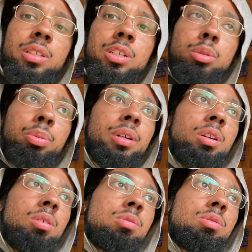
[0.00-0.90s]
just put
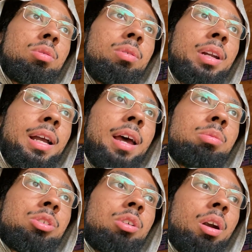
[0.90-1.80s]
those on. I got
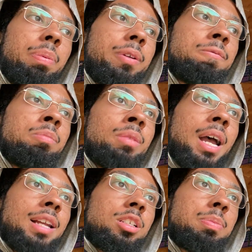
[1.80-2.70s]
them sharpened.
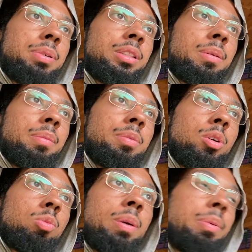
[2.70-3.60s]
I just put the
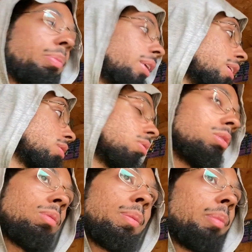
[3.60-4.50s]
Ripper blades on.
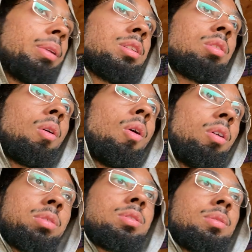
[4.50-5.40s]
The Ripper blades are
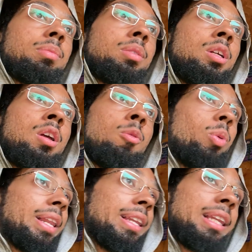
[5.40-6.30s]
awesome
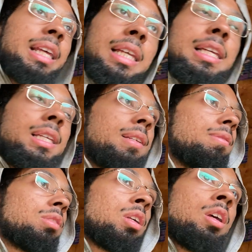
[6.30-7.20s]
with
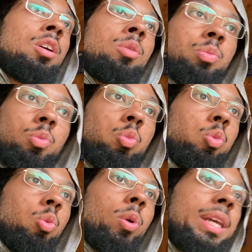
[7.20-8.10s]
leaves,
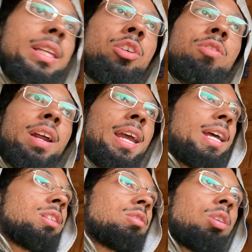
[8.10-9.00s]
weedy
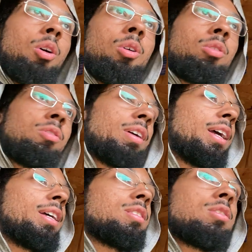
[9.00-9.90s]
grass, tall
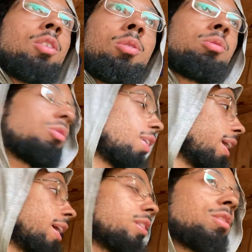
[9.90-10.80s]
grass, no
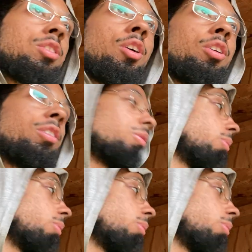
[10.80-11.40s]
grass, dirt,